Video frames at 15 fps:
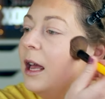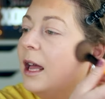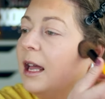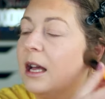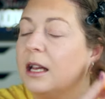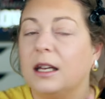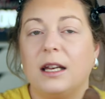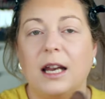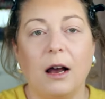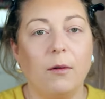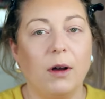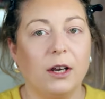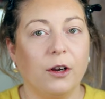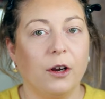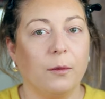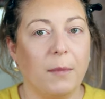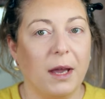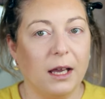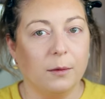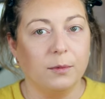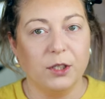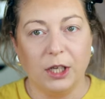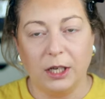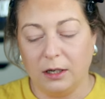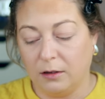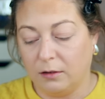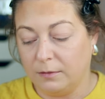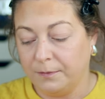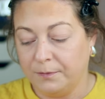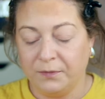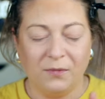And now on her channel,